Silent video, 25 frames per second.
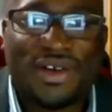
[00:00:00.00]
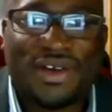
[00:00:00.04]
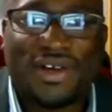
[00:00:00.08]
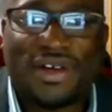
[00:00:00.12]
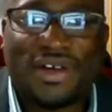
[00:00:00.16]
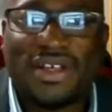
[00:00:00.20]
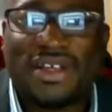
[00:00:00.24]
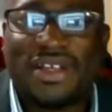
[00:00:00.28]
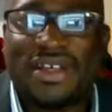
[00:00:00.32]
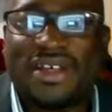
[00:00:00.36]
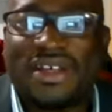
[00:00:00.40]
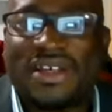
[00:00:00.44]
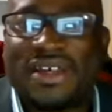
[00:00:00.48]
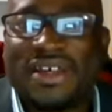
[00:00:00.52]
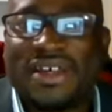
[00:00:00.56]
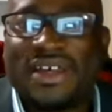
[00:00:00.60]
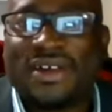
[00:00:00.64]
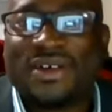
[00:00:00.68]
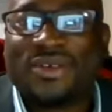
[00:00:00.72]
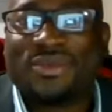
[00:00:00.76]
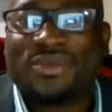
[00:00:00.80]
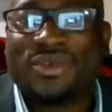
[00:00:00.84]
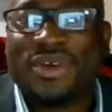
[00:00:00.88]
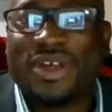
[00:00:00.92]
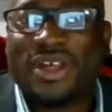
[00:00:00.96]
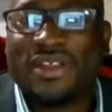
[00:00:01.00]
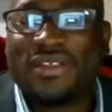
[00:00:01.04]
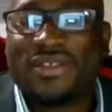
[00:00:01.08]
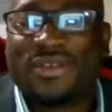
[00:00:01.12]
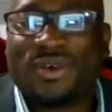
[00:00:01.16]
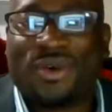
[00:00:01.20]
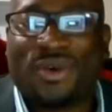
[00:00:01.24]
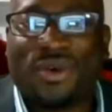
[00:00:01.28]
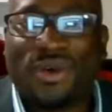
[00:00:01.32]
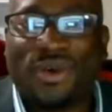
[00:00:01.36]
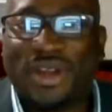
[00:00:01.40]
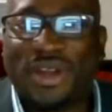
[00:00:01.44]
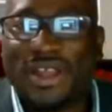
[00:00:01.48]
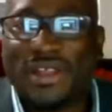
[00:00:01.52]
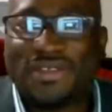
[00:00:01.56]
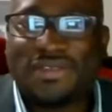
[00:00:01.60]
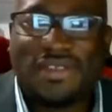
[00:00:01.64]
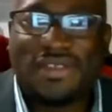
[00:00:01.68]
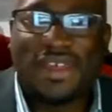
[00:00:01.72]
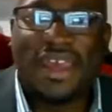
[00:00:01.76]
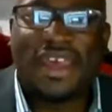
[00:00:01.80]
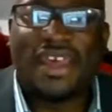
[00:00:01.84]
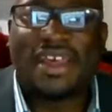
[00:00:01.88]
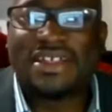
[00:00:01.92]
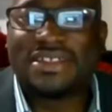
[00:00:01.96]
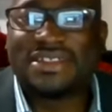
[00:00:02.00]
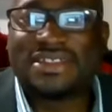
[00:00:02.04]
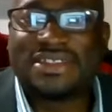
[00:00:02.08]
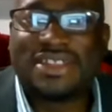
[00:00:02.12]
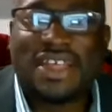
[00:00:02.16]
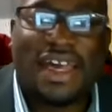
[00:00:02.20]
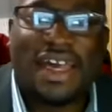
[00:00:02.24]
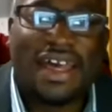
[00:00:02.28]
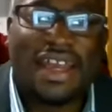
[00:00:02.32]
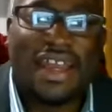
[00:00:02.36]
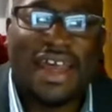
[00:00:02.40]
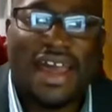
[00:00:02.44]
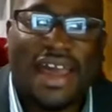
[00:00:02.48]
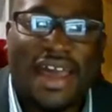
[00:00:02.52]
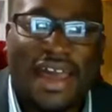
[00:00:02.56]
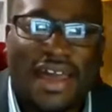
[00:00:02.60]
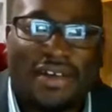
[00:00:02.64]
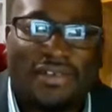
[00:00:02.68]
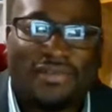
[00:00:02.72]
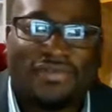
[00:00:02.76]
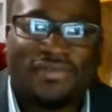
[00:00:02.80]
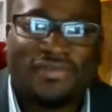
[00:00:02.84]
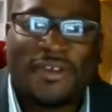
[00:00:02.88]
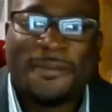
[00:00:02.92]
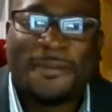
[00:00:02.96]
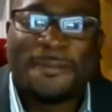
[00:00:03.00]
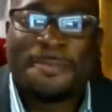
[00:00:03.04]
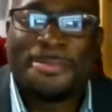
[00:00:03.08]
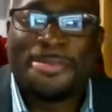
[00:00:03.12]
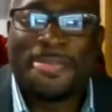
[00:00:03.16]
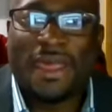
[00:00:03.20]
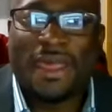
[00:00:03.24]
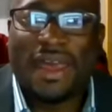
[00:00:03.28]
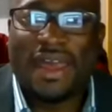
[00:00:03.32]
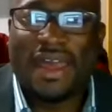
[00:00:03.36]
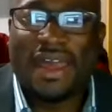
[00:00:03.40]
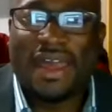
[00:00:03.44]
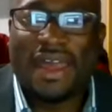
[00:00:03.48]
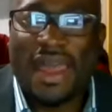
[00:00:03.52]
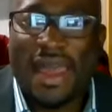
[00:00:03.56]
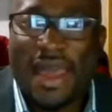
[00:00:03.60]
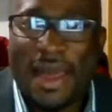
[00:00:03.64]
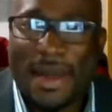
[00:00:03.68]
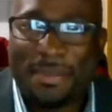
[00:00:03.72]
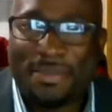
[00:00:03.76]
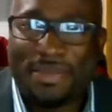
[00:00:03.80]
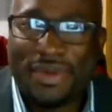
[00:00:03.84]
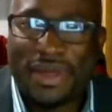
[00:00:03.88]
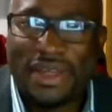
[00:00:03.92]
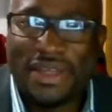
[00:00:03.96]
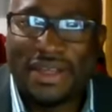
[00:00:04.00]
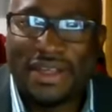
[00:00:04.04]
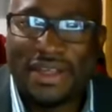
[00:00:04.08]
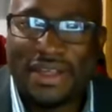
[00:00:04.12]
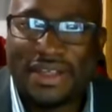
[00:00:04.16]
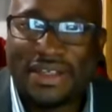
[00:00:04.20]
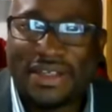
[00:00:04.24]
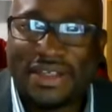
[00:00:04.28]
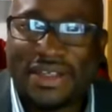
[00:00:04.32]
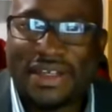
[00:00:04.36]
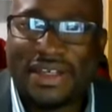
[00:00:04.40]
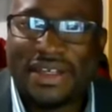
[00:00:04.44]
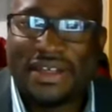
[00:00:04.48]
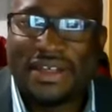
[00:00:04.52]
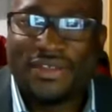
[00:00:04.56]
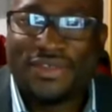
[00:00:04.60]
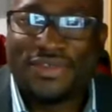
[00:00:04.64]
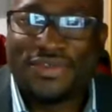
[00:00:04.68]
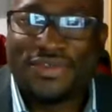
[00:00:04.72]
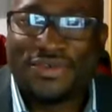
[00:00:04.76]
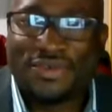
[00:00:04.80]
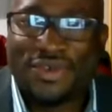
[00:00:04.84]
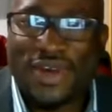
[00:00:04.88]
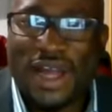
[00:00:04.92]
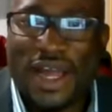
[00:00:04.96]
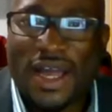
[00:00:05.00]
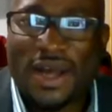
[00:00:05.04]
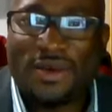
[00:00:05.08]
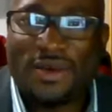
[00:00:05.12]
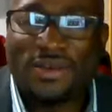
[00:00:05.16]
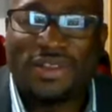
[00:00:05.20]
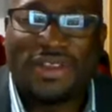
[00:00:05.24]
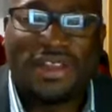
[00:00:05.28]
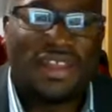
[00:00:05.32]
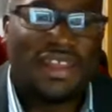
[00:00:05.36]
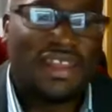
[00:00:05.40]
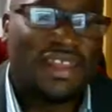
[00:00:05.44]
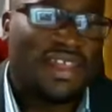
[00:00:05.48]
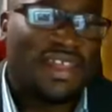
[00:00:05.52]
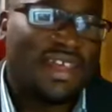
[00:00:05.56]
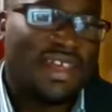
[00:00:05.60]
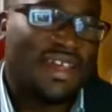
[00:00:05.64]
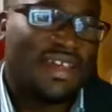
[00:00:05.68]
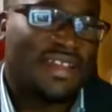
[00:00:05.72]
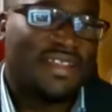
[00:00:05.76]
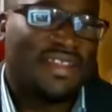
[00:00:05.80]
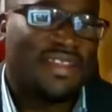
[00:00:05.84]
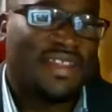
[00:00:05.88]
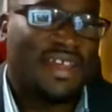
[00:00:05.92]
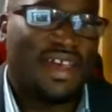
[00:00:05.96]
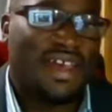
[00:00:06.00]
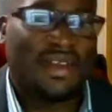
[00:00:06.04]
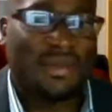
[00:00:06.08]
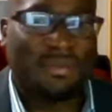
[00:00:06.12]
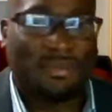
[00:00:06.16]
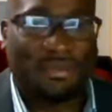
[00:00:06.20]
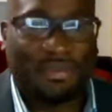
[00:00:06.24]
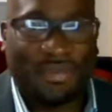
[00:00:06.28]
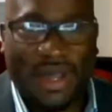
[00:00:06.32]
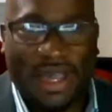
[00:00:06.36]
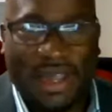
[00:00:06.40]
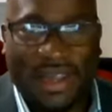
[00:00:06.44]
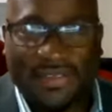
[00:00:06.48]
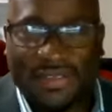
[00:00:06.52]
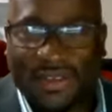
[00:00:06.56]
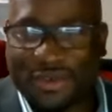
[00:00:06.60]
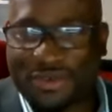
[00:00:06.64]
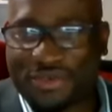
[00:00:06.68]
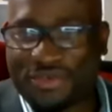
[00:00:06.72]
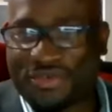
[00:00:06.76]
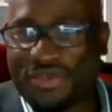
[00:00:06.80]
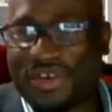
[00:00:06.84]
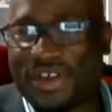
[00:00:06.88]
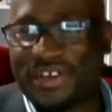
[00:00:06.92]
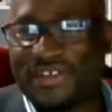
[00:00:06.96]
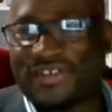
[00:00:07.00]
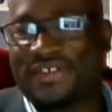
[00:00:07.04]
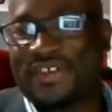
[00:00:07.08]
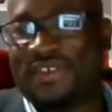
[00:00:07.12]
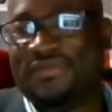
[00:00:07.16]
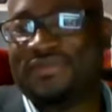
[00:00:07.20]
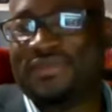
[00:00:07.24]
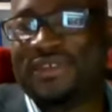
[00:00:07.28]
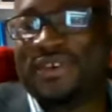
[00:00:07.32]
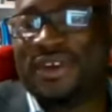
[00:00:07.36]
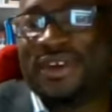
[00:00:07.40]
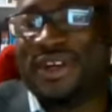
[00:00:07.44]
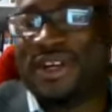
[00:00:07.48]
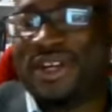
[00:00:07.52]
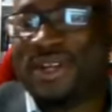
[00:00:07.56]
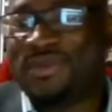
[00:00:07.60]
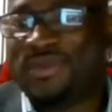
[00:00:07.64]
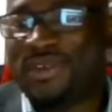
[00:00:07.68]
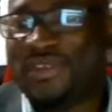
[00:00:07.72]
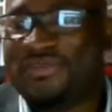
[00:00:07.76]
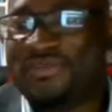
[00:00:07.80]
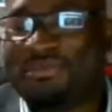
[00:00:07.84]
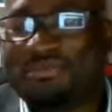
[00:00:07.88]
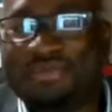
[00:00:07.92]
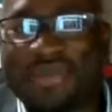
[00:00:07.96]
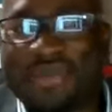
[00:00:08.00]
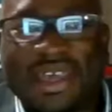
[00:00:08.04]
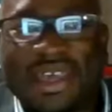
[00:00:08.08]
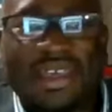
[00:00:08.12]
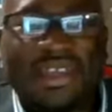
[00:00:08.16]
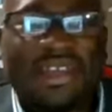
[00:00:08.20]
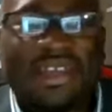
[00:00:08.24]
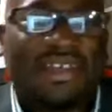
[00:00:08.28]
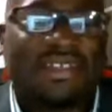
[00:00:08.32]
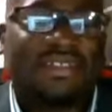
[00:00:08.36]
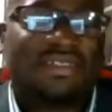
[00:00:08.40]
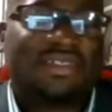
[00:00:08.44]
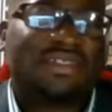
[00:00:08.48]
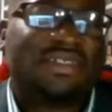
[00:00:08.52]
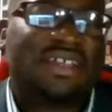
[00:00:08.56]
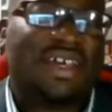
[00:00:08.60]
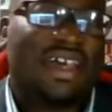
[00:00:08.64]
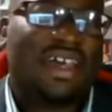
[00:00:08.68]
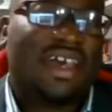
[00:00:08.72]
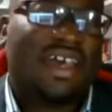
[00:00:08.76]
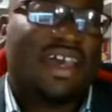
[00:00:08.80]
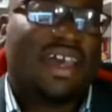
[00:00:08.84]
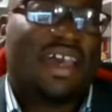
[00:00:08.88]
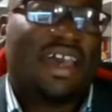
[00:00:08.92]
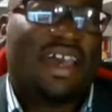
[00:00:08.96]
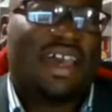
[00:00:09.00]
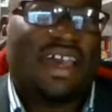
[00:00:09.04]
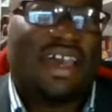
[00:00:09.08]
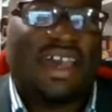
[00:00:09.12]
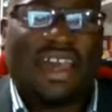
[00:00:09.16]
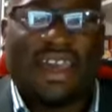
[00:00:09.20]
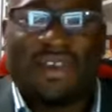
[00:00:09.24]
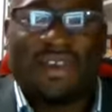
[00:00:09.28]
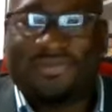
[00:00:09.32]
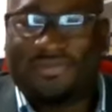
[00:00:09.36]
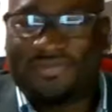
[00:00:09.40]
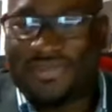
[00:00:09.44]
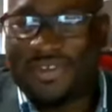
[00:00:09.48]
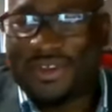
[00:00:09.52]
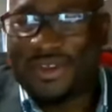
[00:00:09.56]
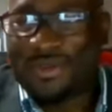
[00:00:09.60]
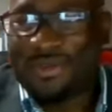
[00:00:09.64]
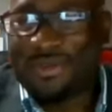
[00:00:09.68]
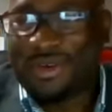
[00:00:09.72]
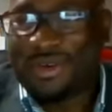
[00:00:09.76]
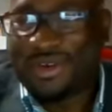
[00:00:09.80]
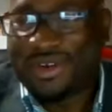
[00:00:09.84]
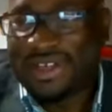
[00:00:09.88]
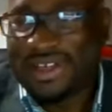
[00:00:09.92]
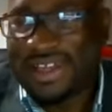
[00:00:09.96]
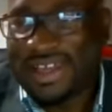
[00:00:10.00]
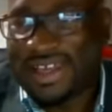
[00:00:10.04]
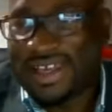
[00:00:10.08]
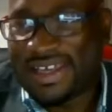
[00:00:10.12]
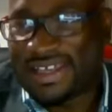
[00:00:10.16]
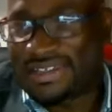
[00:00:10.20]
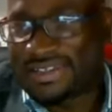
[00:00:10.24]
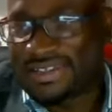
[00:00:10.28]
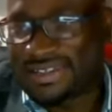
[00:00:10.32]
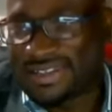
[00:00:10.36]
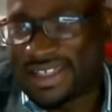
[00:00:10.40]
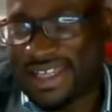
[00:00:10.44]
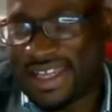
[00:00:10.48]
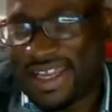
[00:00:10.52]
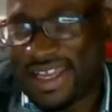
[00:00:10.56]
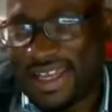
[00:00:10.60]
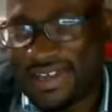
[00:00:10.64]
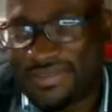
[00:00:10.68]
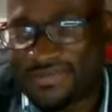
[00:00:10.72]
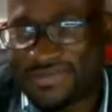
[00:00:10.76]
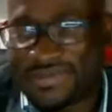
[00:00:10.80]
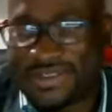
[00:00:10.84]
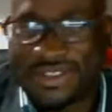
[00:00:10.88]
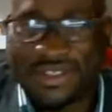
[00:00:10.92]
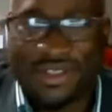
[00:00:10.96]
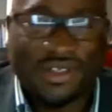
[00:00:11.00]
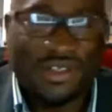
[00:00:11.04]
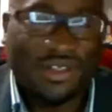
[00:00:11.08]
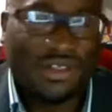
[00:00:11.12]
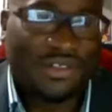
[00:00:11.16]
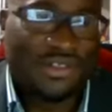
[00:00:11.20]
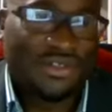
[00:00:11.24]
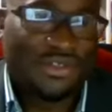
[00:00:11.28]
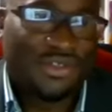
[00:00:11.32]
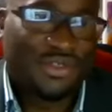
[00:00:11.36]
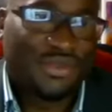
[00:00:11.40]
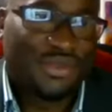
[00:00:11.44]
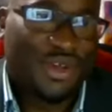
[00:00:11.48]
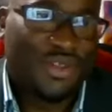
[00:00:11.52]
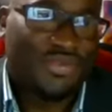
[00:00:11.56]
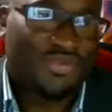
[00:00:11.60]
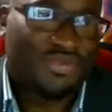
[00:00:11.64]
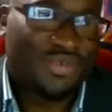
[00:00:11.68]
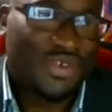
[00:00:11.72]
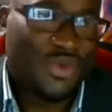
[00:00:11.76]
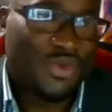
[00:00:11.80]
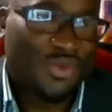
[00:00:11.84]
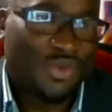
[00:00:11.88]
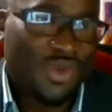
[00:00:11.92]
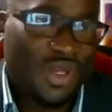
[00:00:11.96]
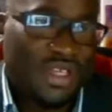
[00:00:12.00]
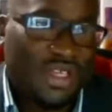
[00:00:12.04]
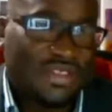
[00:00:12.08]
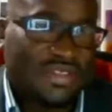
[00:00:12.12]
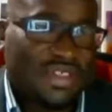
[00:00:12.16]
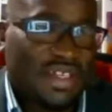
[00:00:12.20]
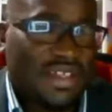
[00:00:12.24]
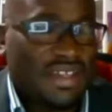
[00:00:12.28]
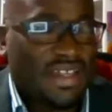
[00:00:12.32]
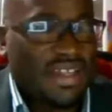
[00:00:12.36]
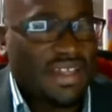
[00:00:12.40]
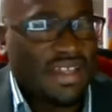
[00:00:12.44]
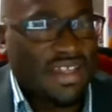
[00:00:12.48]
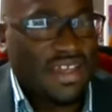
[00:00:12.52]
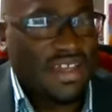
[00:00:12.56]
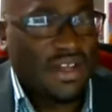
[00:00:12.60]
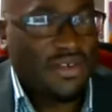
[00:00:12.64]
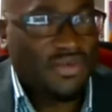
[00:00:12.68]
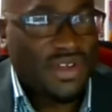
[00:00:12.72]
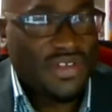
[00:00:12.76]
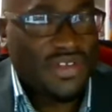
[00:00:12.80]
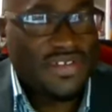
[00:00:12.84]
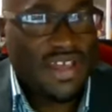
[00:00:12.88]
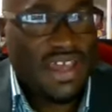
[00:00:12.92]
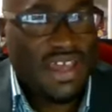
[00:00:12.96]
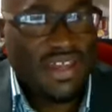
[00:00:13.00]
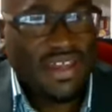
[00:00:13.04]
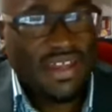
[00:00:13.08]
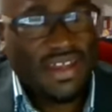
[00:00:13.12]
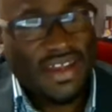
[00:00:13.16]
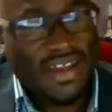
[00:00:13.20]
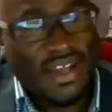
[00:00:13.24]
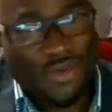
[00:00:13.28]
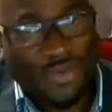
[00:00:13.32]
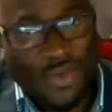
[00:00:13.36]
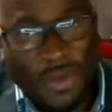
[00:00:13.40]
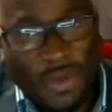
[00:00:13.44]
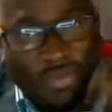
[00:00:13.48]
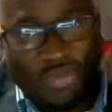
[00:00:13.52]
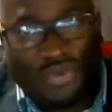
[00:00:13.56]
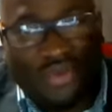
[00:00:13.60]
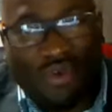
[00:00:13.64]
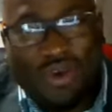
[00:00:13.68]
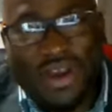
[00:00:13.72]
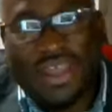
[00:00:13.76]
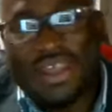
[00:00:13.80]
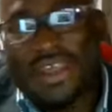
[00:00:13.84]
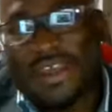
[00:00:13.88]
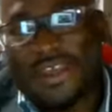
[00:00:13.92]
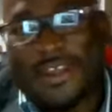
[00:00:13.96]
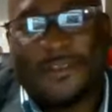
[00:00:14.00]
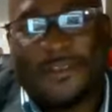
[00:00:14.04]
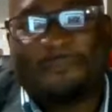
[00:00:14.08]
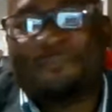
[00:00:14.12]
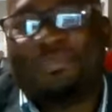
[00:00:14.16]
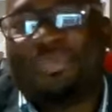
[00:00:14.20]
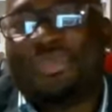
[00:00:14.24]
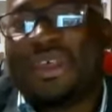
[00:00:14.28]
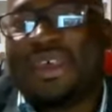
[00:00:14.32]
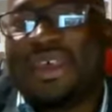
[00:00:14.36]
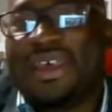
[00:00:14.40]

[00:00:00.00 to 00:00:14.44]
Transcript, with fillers: God with all the things that have uh, happened throughout the year that by the grace of God, we've made it. Uh, a few more days left or two or three weeks and the year is ended and we're praying